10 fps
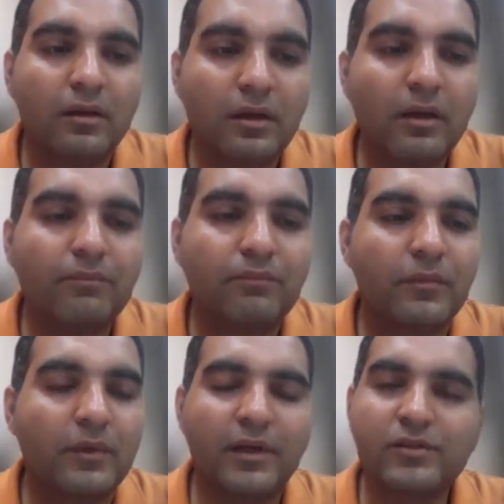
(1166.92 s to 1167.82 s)
Yeah,
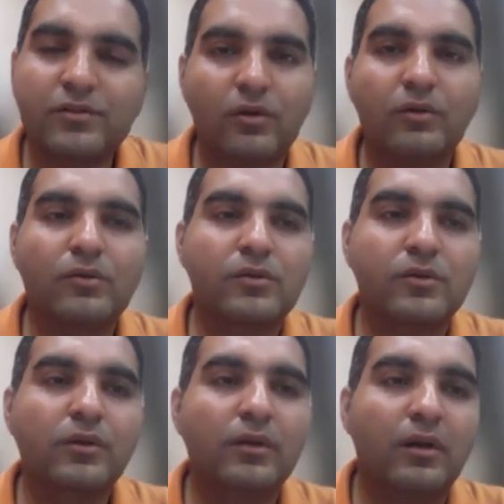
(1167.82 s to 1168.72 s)
rest all looks
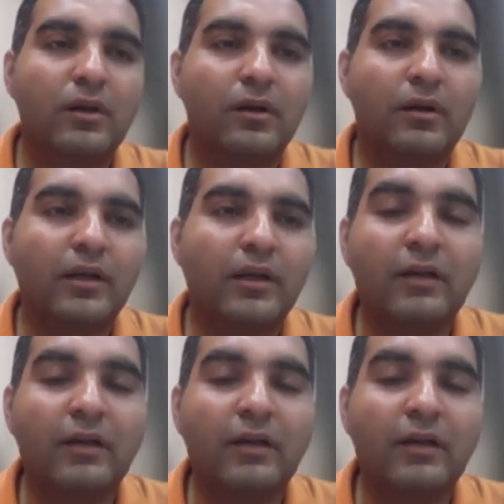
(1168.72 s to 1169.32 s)
good, right?